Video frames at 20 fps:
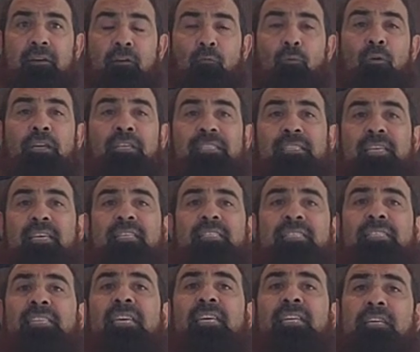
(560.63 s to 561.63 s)
We see
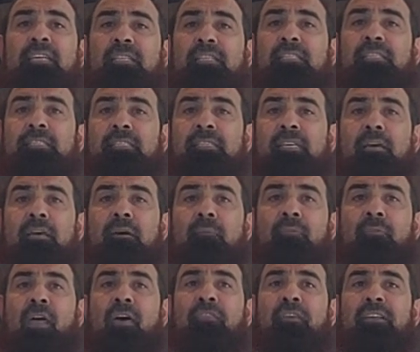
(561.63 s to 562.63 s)
sinners,
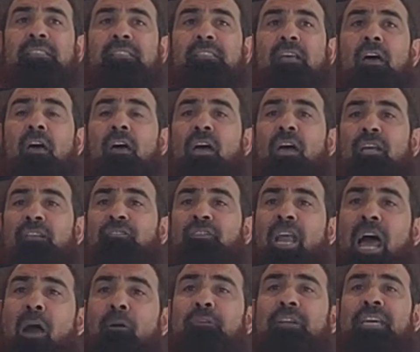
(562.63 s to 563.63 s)
brothers,
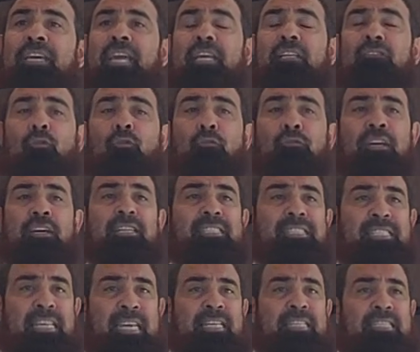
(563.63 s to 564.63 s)
drowning into their
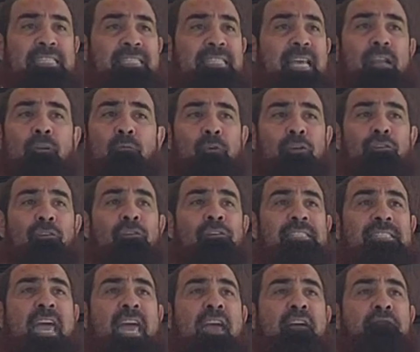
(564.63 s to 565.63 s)
sins and we don't
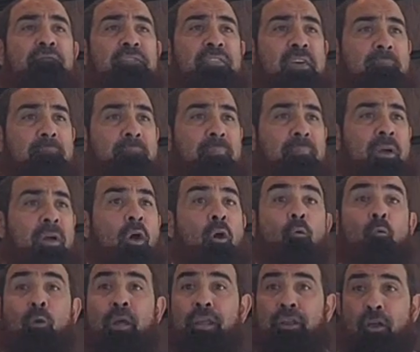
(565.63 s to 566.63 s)
save them.
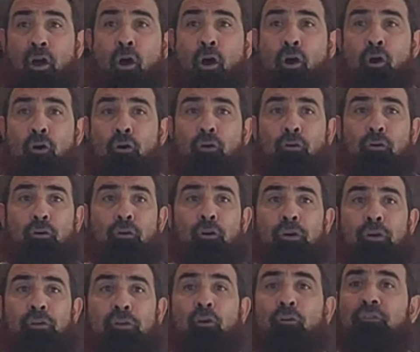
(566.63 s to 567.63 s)
We know
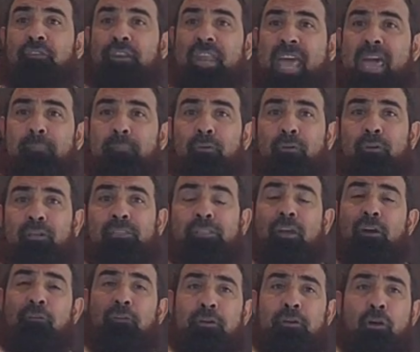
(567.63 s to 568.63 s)
your neighbor is
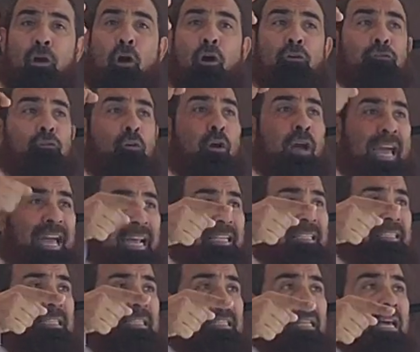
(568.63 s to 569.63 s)
going to go to
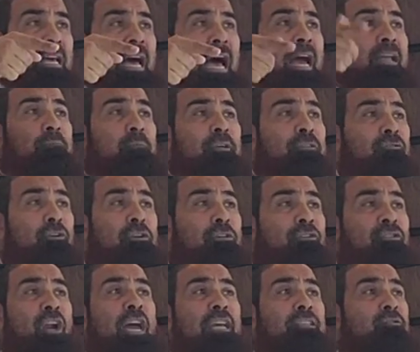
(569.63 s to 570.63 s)
hell and we don't
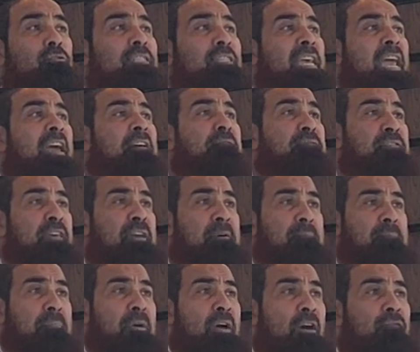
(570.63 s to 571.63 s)
try to save
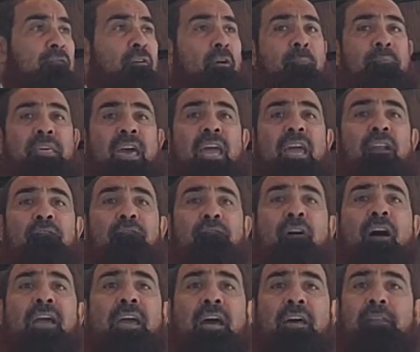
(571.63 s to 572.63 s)
them from the
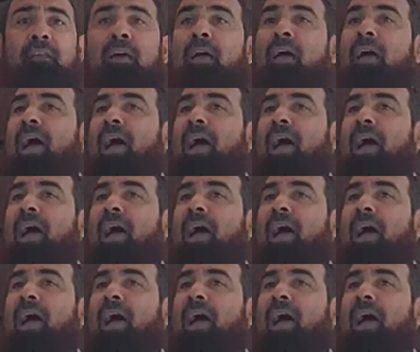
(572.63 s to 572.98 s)
hellfire.